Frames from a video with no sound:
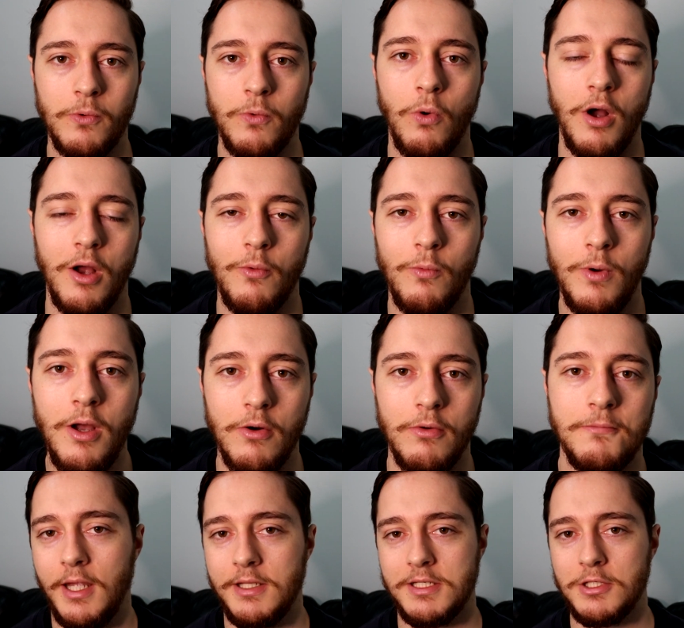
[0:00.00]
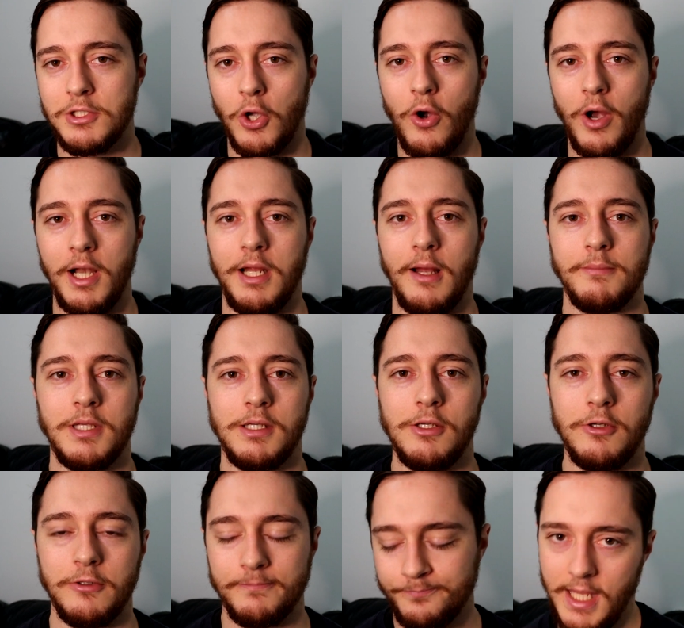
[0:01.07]
quite well. It's entirely up to
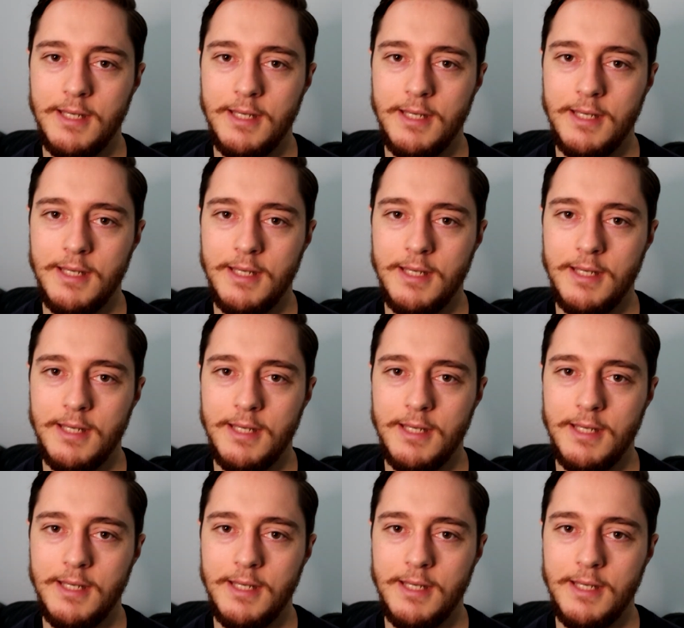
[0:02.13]
you.